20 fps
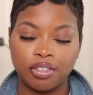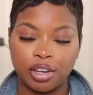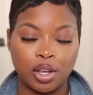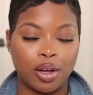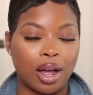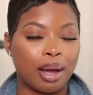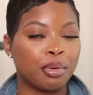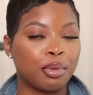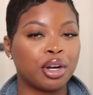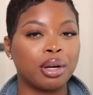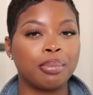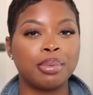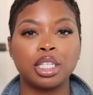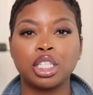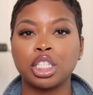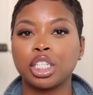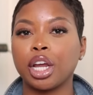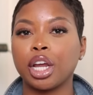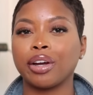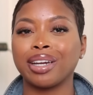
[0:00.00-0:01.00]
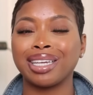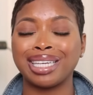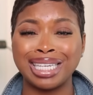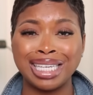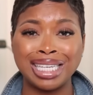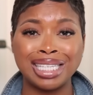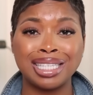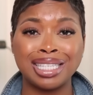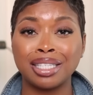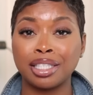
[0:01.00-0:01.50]
video, I'm gonna be sharing
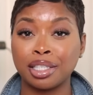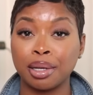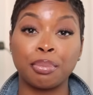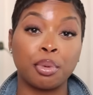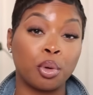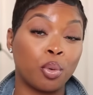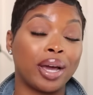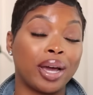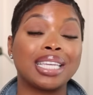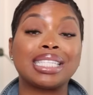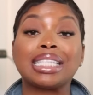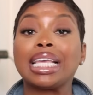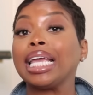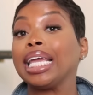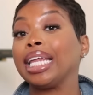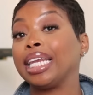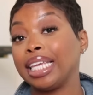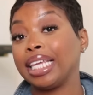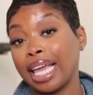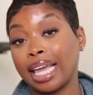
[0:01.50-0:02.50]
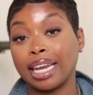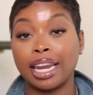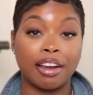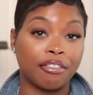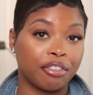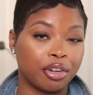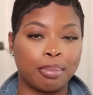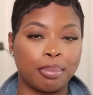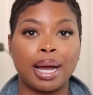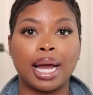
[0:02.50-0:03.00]
easy, simple ways any and
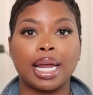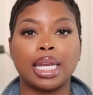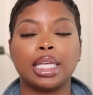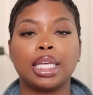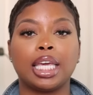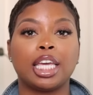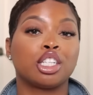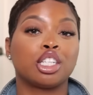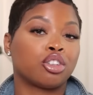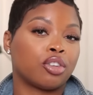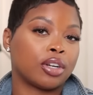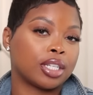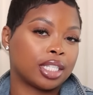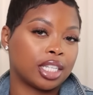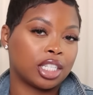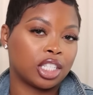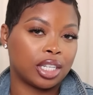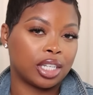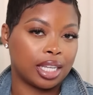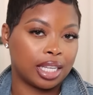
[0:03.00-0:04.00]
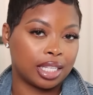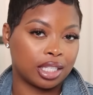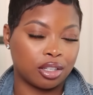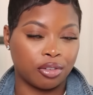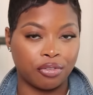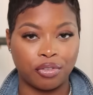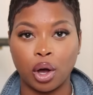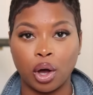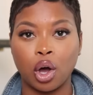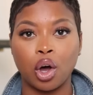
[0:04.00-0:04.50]
everybody can transition into
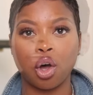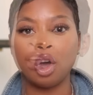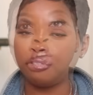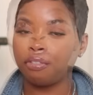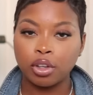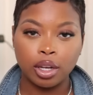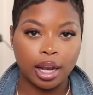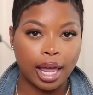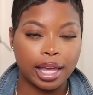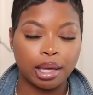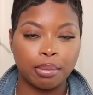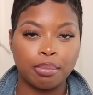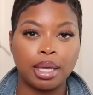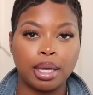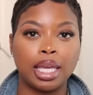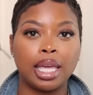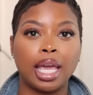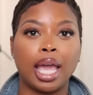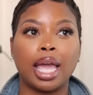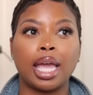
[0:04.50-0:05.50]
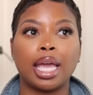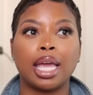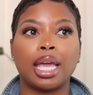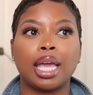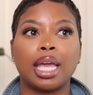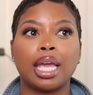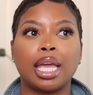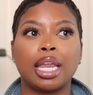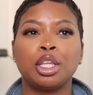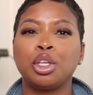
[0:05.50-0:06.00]
fall. If you're like me
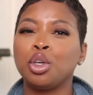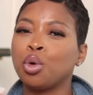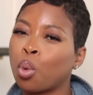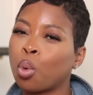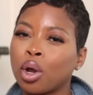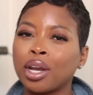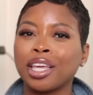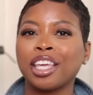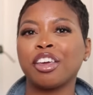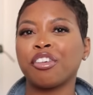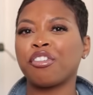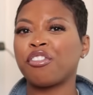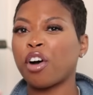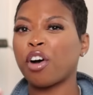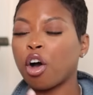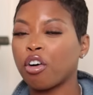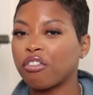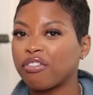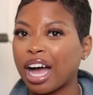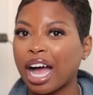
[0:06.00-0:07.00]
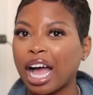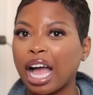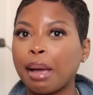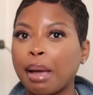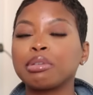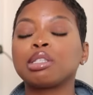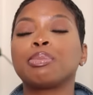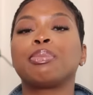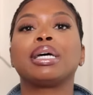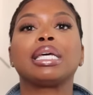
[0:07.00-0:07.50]
and you wanna give fall
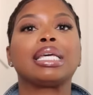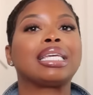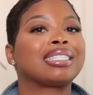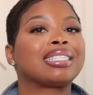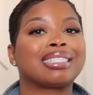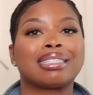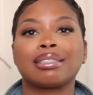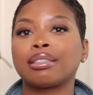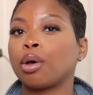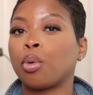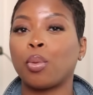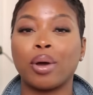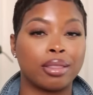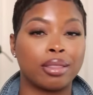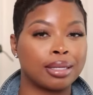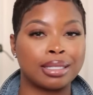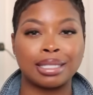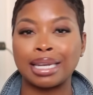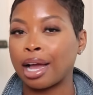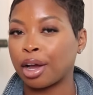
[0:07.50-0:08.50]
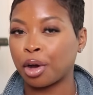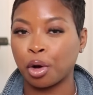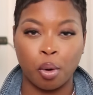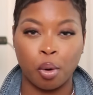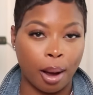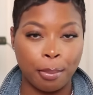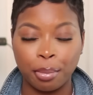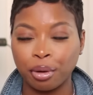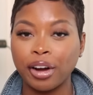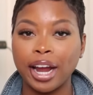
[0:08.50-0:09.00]
vibes, but it's the weather is not
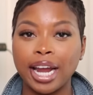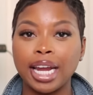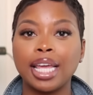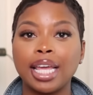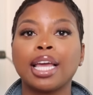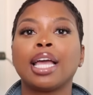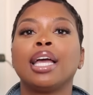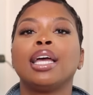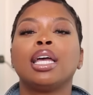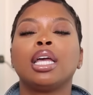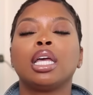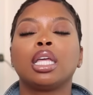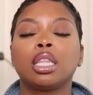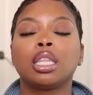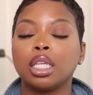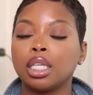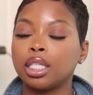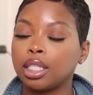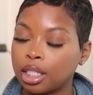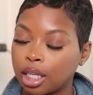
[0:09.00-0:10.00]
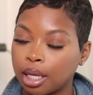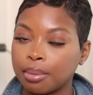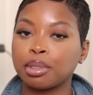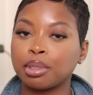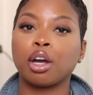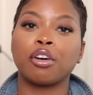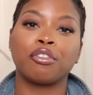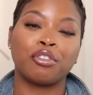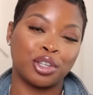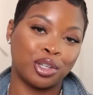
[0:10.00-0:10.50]
cooperating, these tips
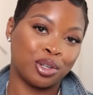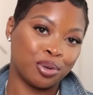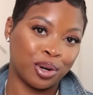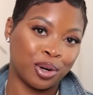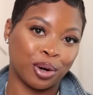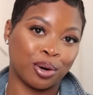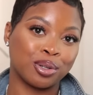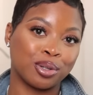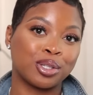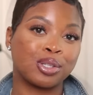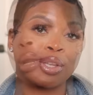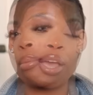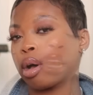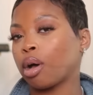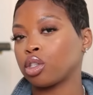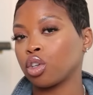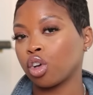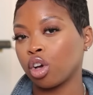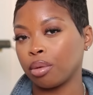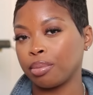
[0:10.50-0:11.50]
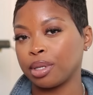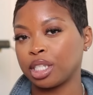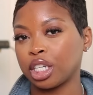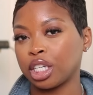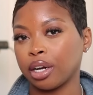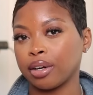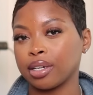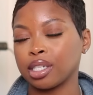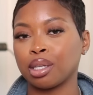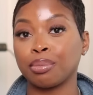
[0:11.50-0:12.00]
are for you girls. And I'm also gonna be
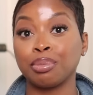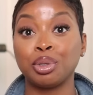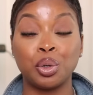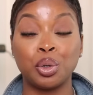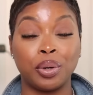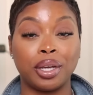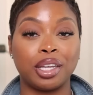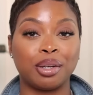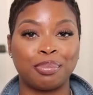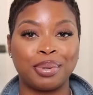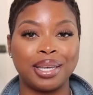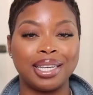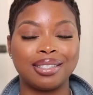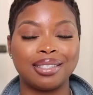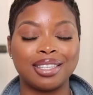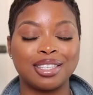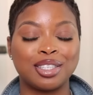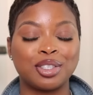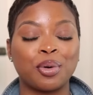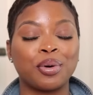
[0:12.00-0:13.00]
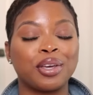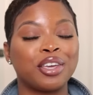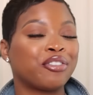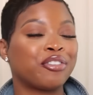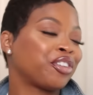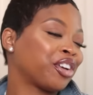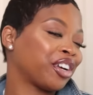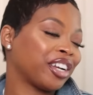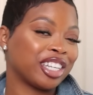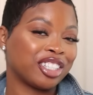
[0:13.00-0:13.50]
sharing some new in pieces, so
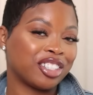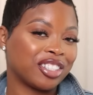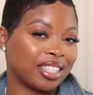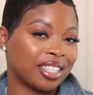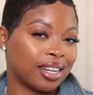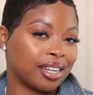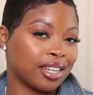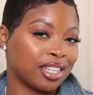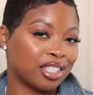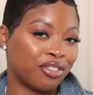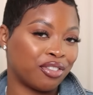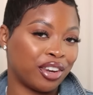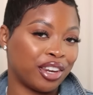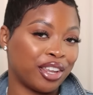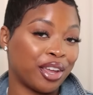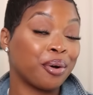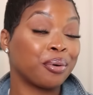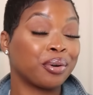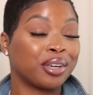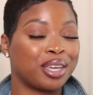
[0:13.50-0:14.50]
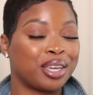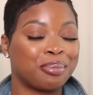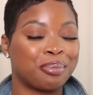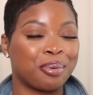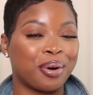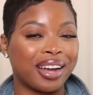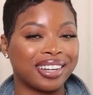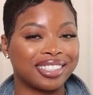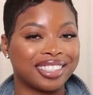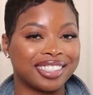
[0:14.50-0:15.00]
if you're interested in this video, keep
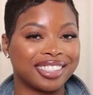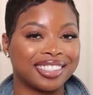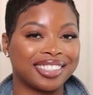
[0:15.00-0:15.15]
watching.